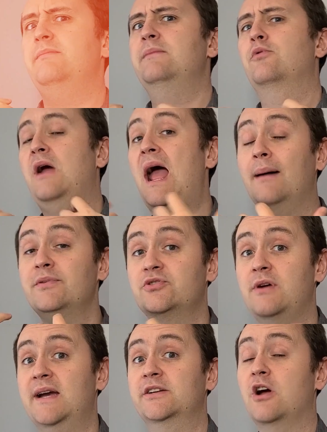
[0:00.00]
be more
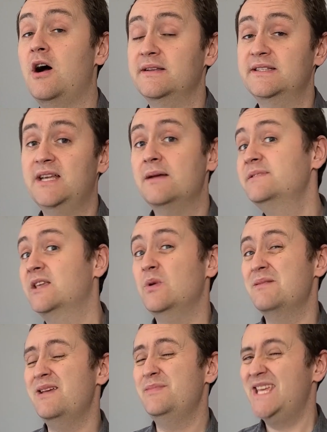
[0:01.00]
abstract concepts that we
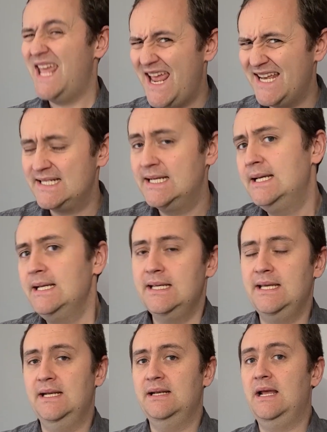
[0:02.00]
maybe can't
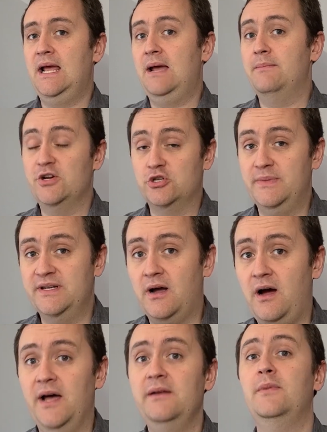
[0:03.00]
get a uh, measurement
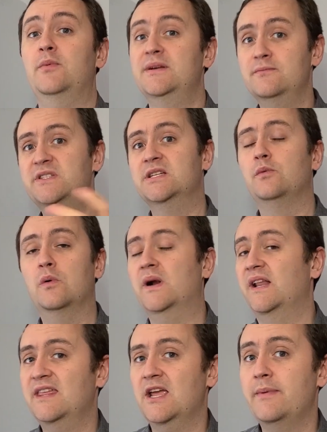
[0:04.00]
on, but we still would
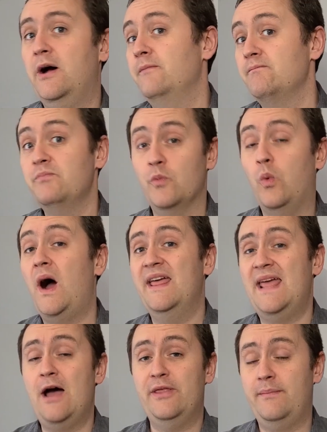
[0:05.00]
want to think about why,
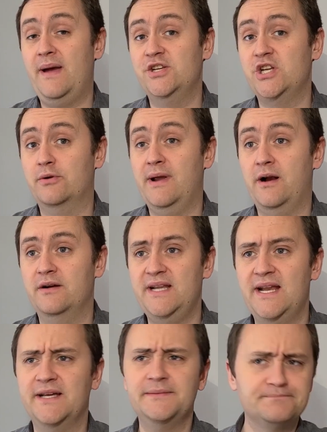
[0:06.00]
how that might generate our
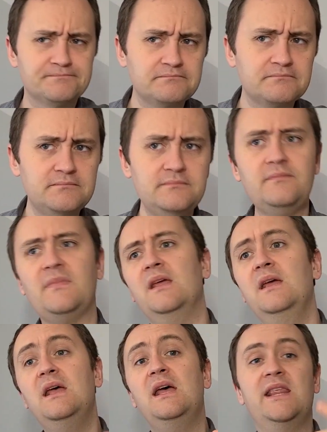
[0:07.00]
data.
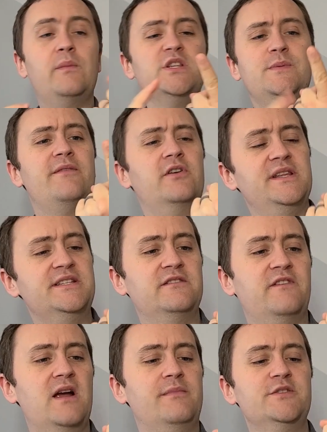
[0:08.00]
Then once we have our list of
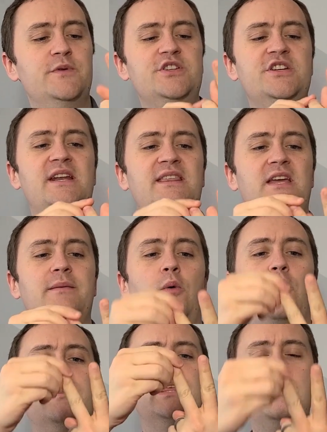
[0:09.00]
variables, we just need to think about
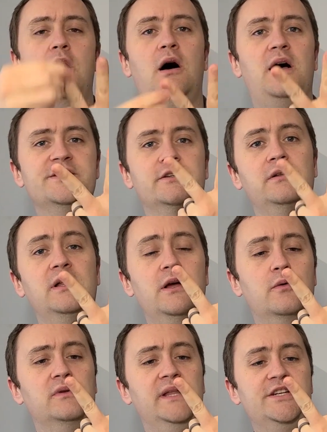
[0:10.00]
what are the causal
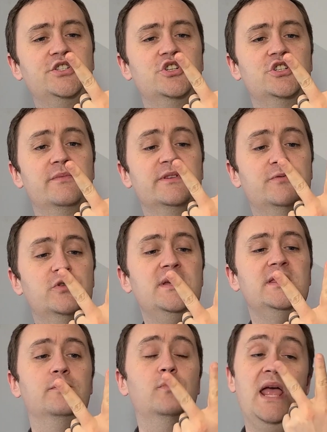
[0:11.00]
relationships between
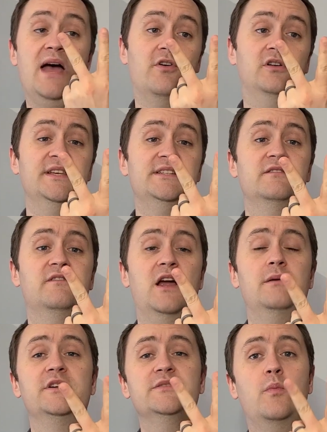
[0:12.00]
them. We have our list of
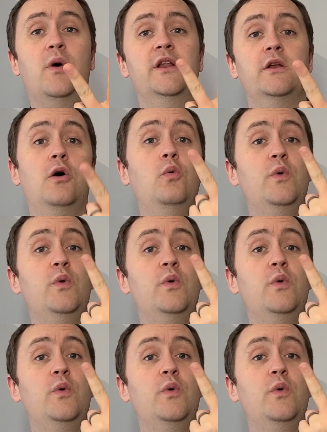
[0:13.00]
variables, we wanna know